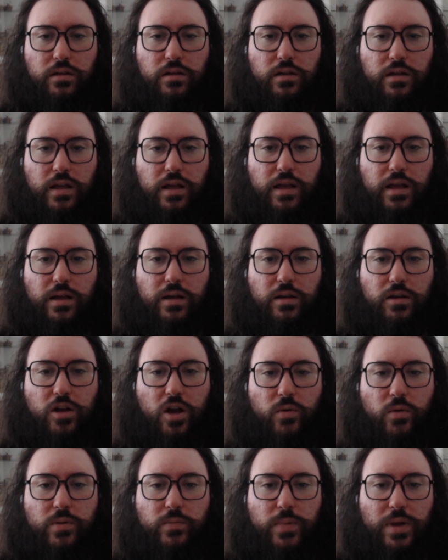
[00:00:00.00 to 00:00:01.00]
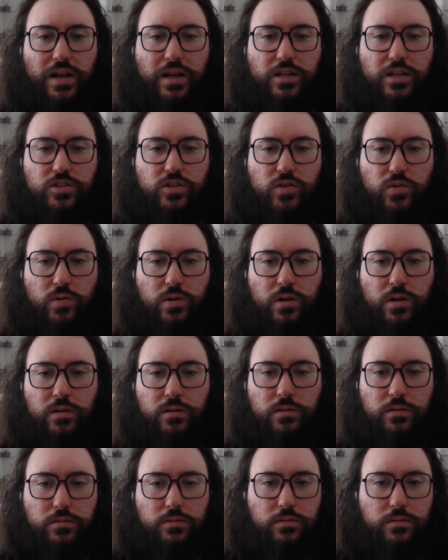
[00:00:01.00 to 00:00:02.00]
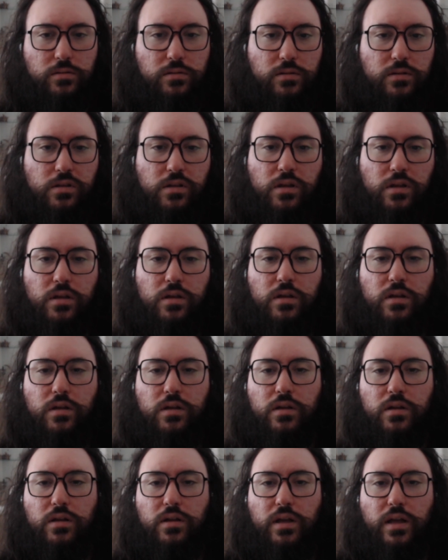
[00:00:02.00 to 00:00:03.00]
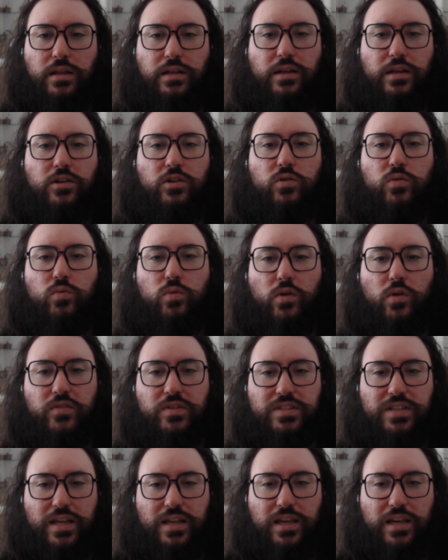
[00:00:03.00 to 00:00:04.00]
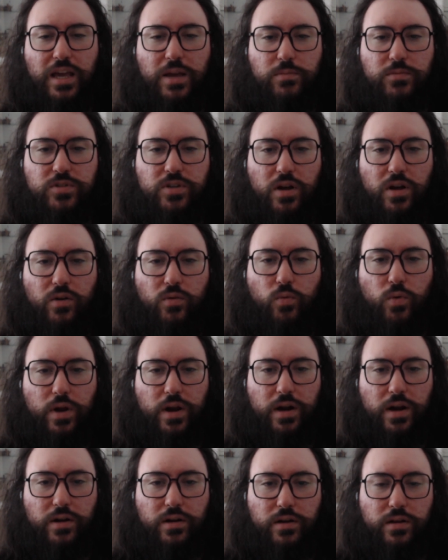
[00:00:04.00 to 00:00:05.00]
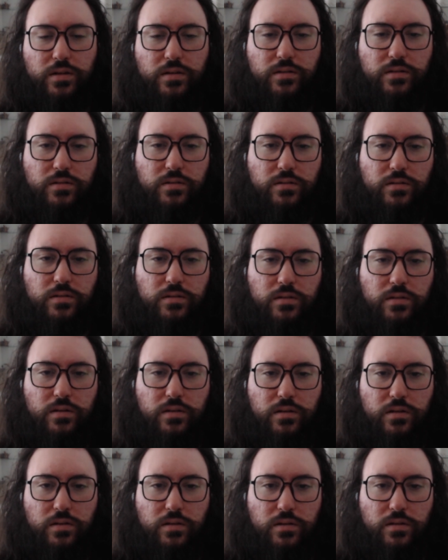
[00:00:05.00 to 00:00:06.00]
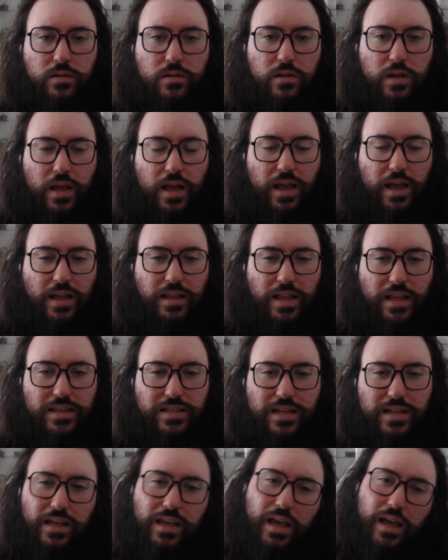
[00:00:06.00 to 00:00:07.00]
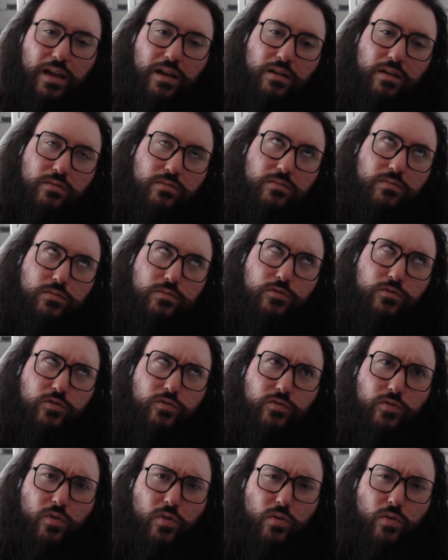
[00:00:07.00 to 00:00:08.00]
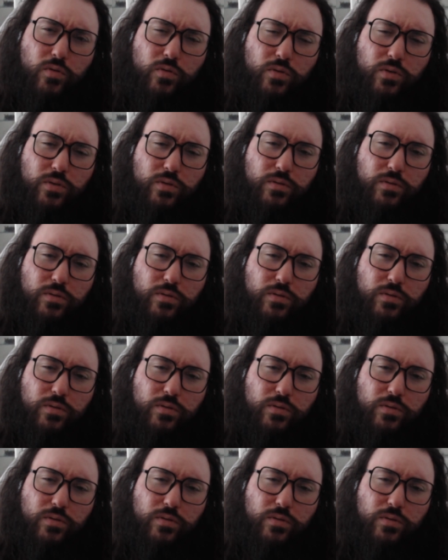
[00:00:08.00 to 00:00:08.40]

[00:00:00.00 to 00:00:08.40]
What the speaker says: Comment by Lazul. The new Wolfenstein games are weird. That's like a forward